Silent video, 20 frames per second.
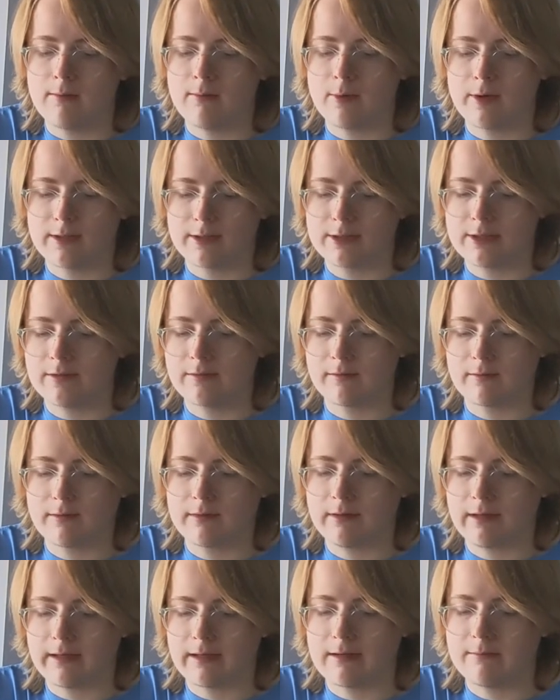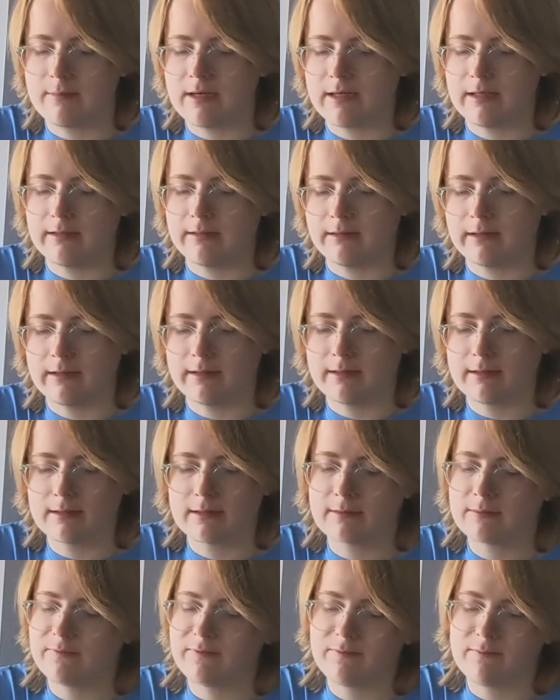when she, like, immediately,
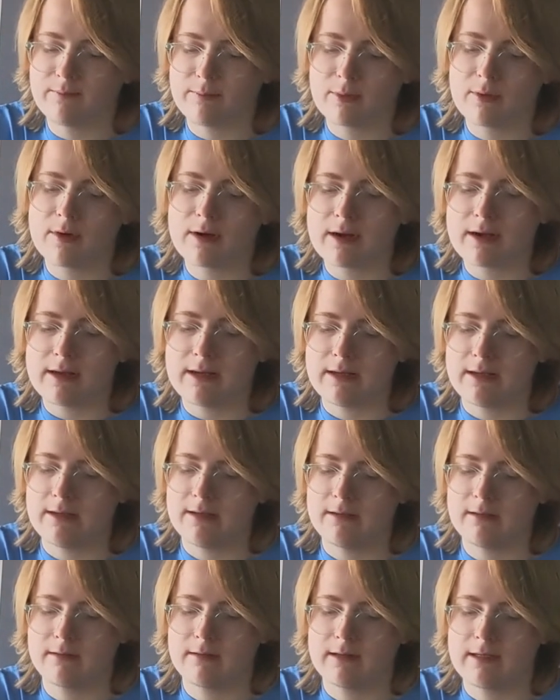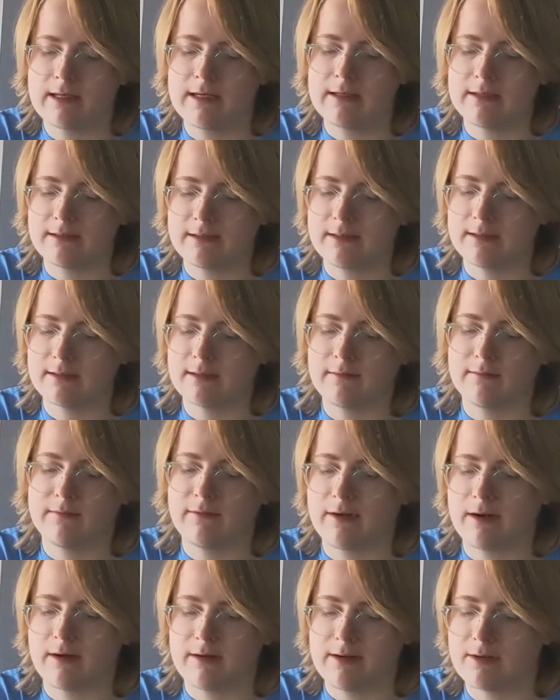because it's pretty easy to
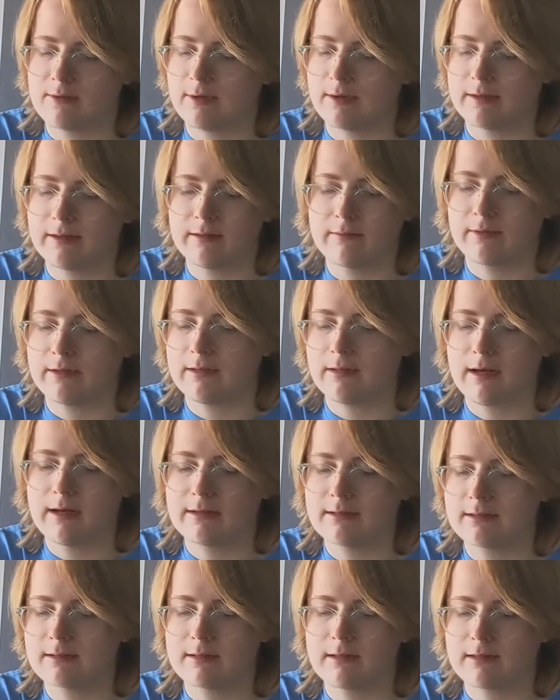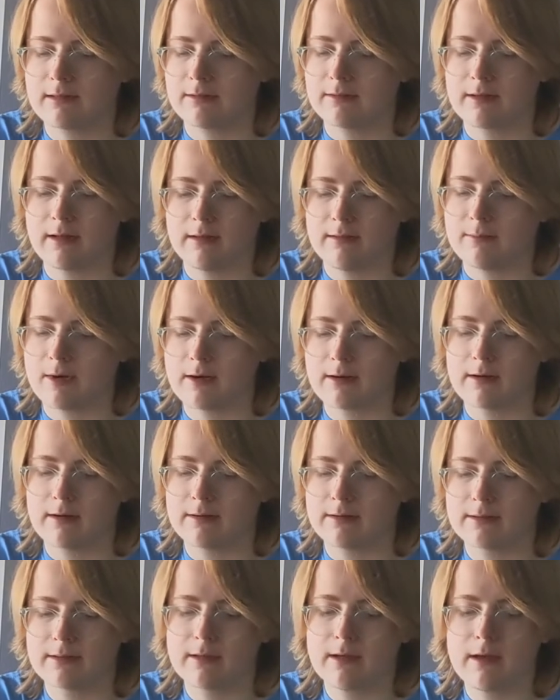very quickly realize that they're
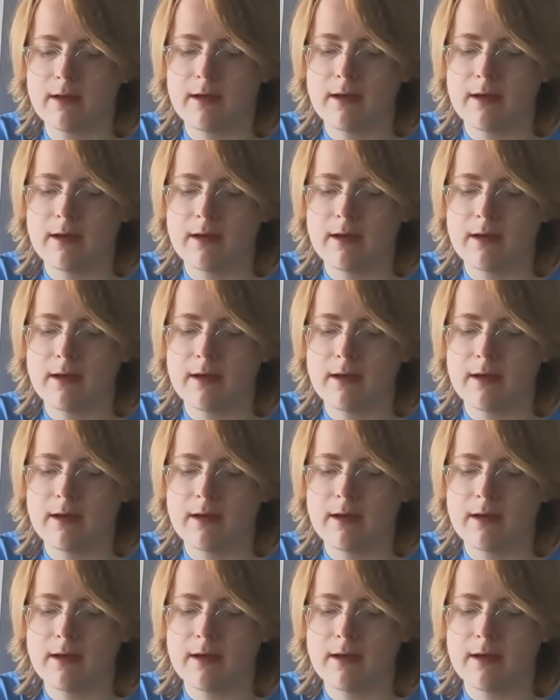telemarketers,